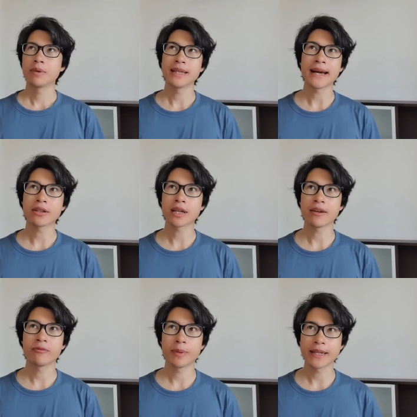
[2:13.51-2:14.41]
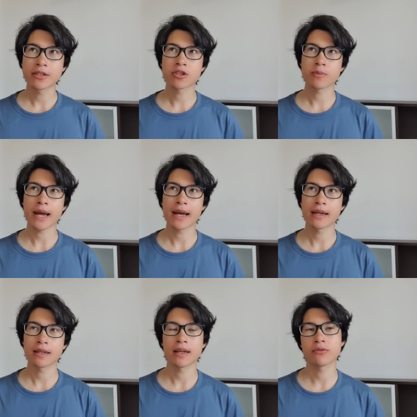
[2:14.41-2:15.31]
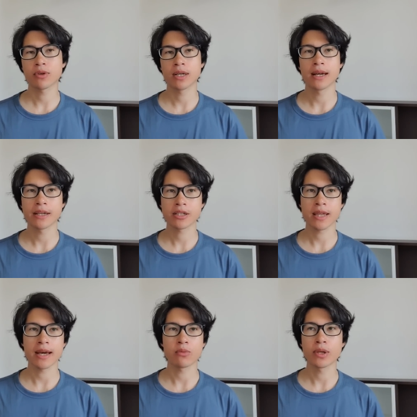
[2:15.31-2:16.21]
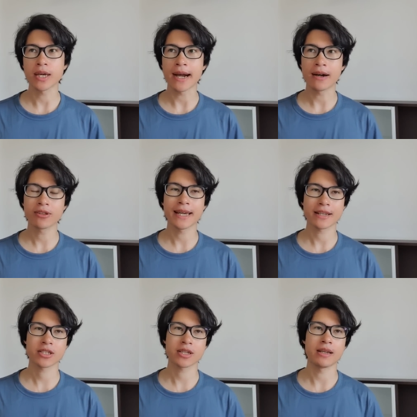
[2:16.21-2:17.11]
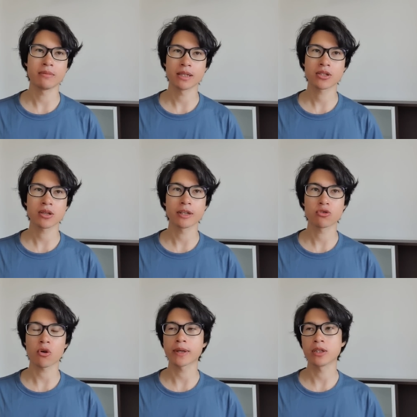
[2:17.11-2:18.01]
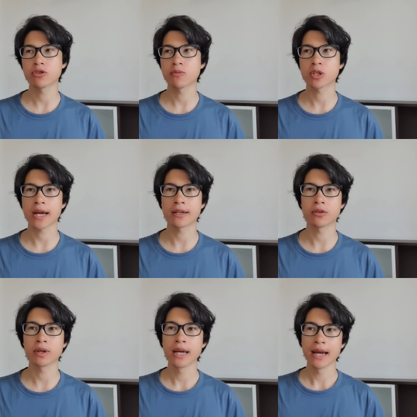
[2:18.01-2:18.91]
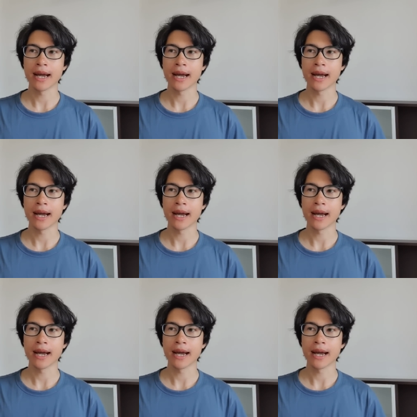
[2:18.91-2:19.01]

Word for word: But now that I've been to Japan and I've realized that without the excitement of a growing YouTube channel